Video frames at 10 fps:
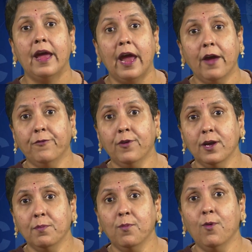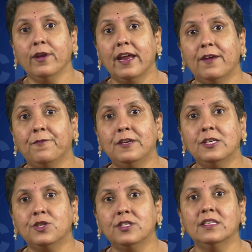ever more
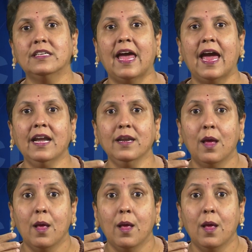efficient and